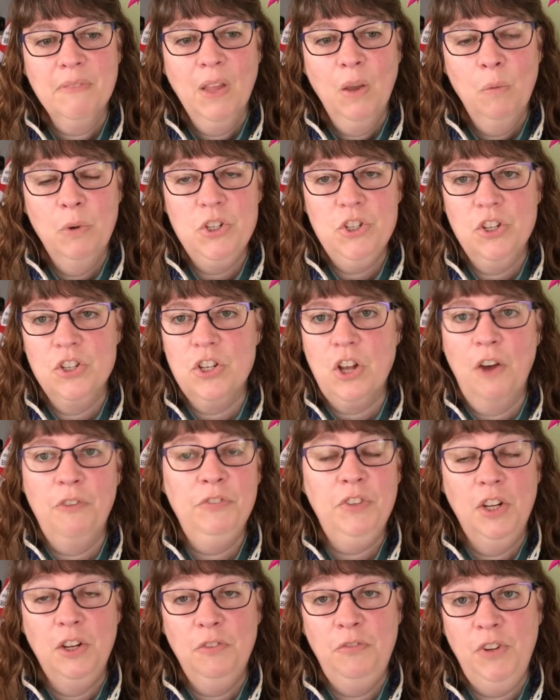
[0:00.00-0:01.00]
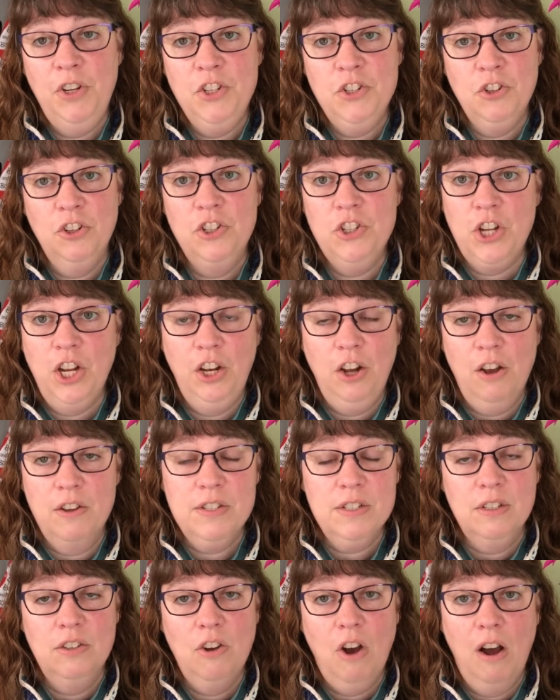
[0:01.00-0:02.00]
which is often a feature in Jane
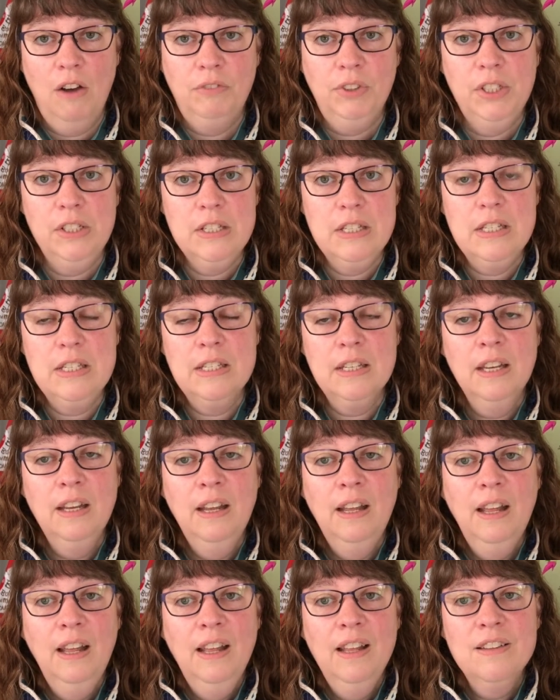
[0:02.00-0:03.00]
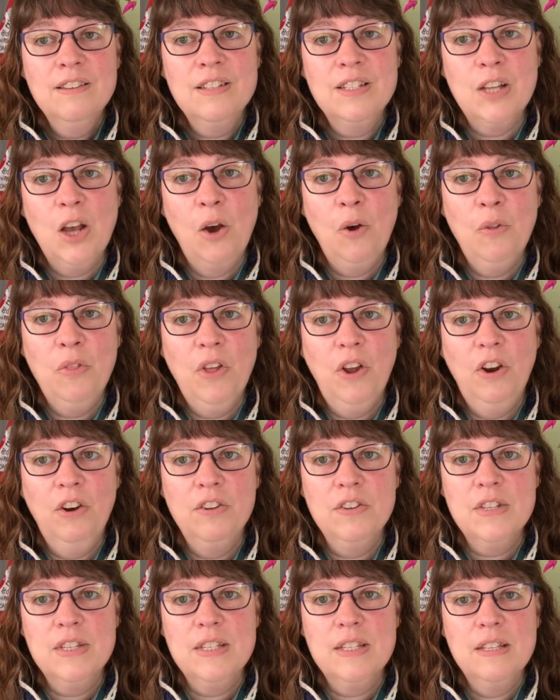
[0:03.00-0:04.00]
Austen novels. So
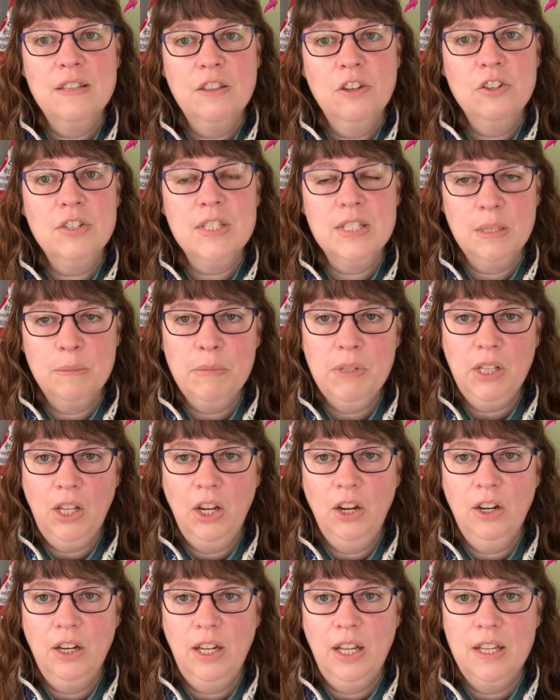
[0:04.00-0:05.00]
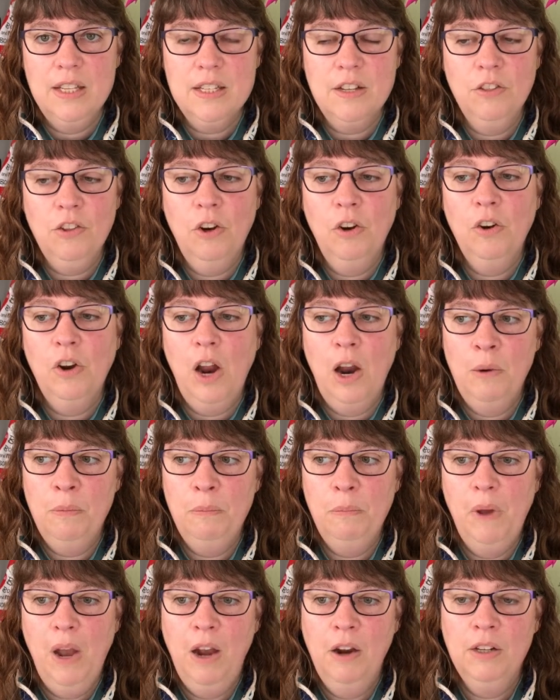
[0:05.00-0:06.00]
there's similarities, and there
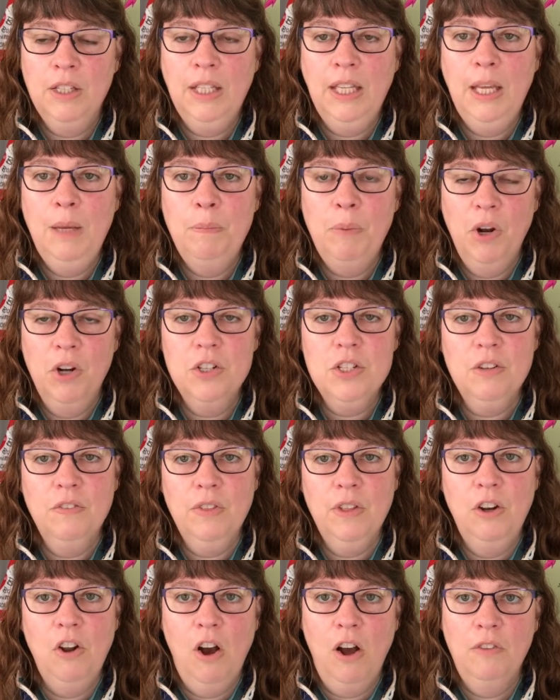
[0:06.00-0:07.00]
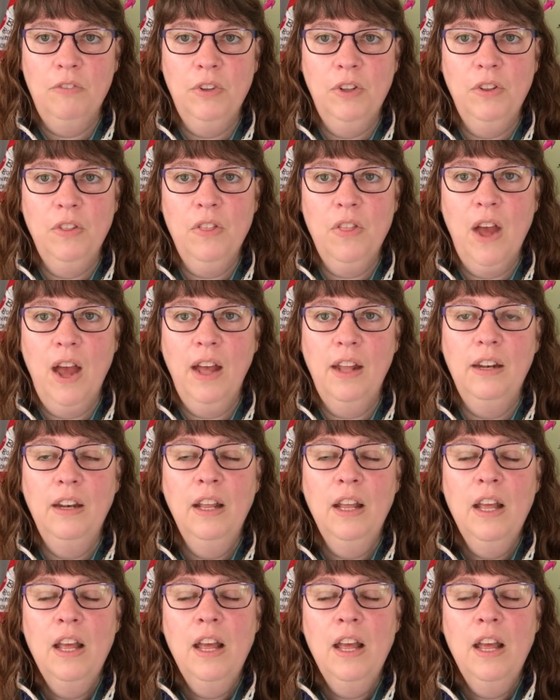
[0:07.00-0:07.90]
are key parts of the novel that